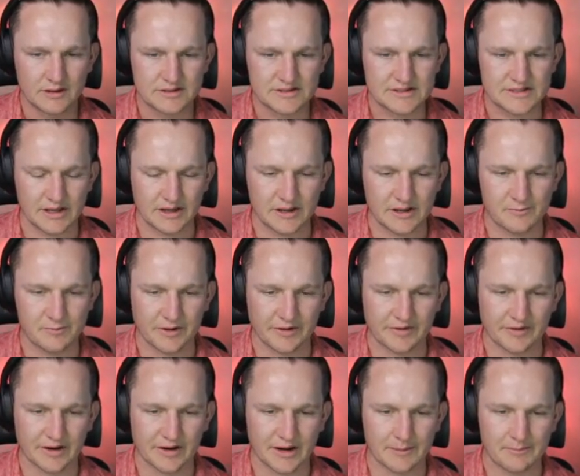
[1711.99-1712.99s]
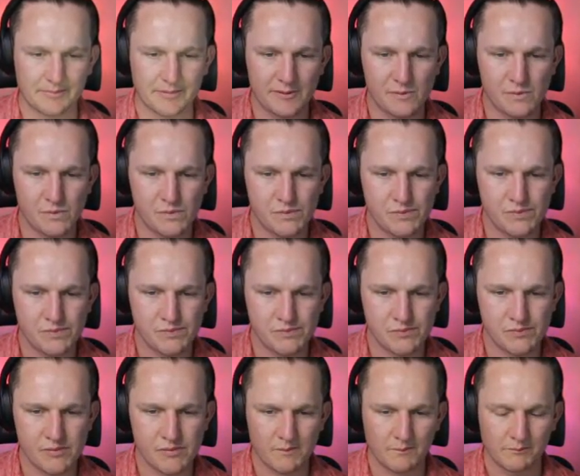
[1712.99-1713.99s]
Again, he's picked it up.
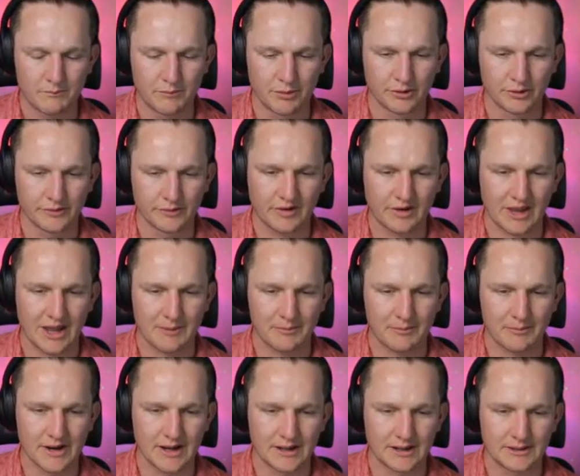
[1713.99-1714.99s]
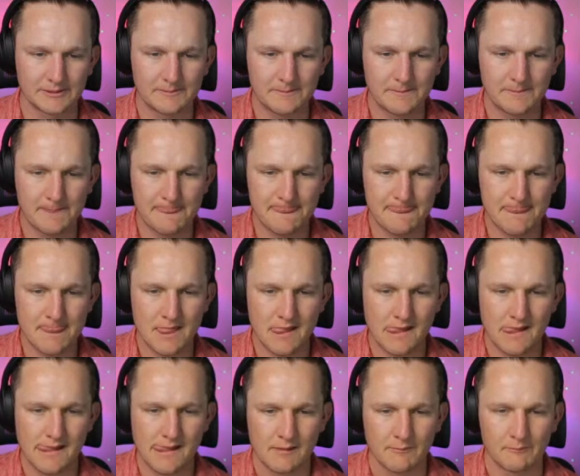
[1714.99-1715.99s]
Ball to Gabriel.
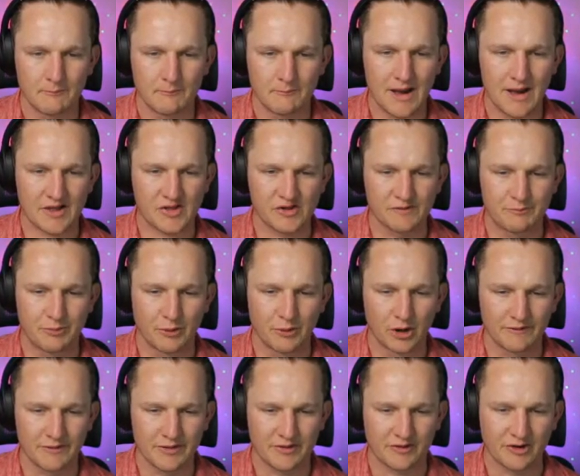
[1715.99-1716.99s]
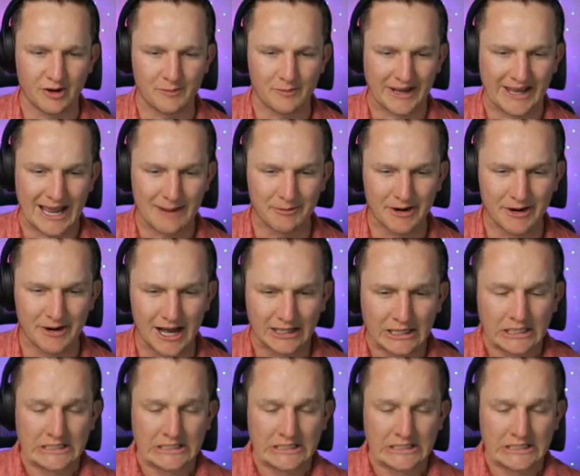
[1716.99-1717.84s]
Massive ball over the top by Gabriel.